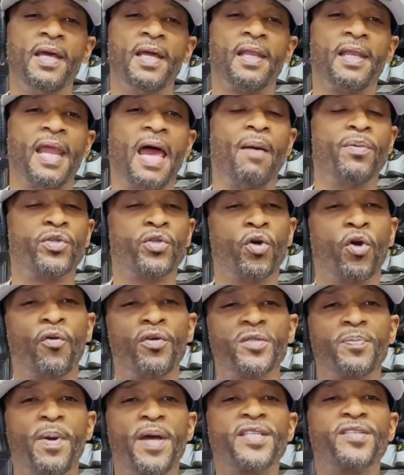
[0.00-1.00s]
laboratory
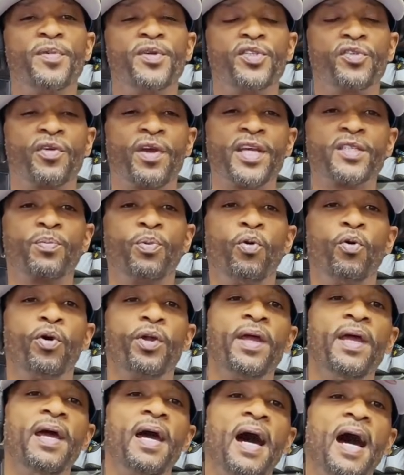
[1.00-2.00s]
specimen
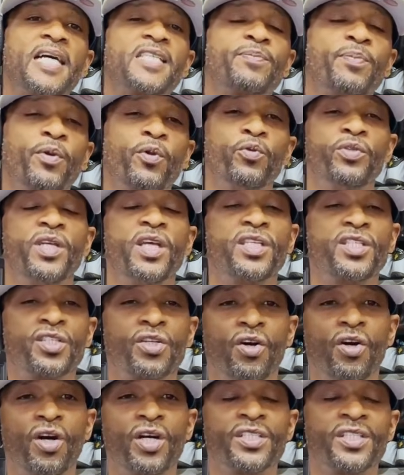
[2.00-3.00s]
transport, hospital
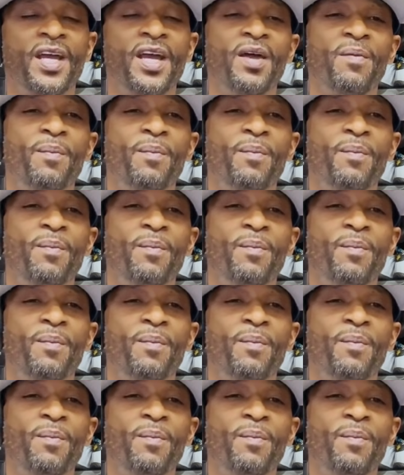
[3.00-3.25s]
discharge,